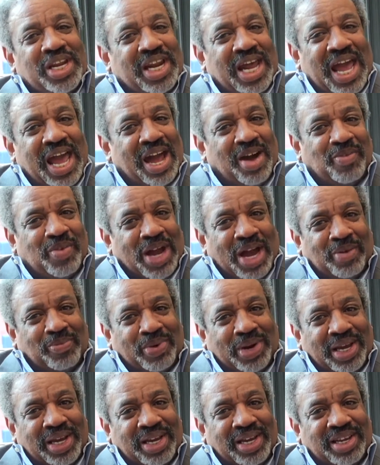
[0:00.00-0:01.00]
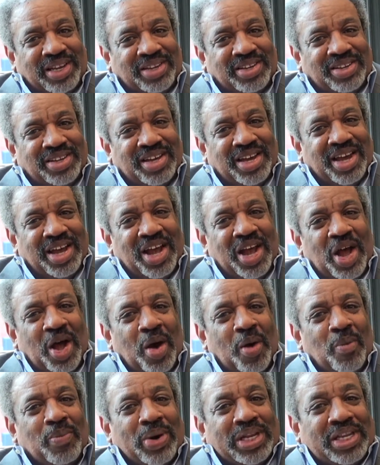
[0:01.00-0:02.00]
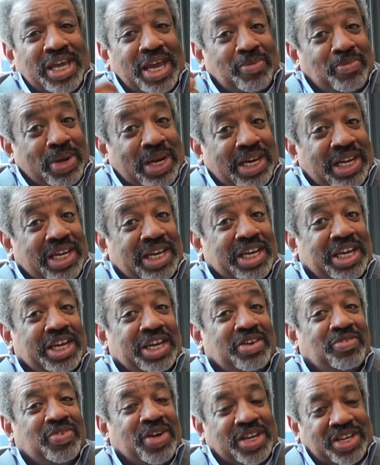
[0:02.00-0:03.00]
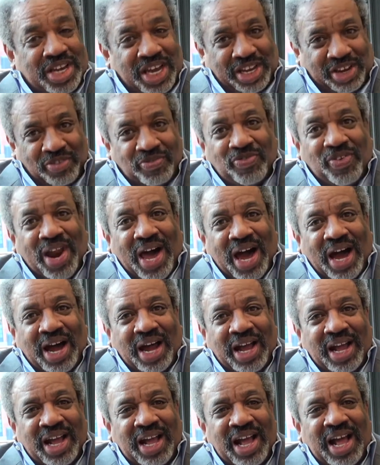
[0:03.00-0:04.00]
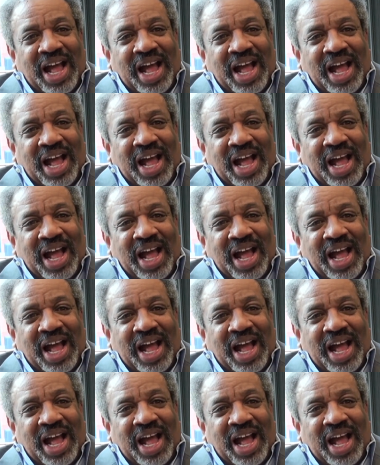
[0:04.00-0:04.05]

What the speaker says: History could be waiting for you to make that change.